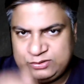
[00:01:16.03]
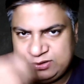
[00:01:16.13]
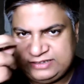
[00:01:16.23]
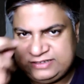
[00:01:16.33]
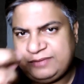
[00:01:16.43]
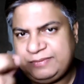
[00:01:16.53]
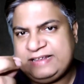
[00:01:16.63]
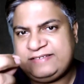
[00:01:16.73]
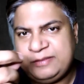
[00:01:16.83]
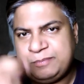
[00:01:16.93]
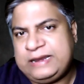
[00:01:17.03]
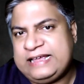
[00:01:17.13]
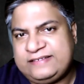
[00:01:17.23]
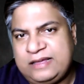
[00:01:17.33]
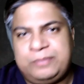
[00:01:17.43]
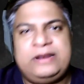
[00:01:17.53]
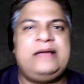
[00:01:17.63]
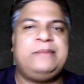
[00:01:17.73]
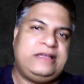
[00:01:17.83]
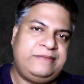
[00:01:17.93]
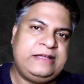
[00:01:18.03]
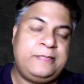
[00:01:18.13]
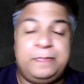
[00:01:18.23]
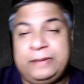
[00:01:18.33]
So this is a very simple example I'm giving,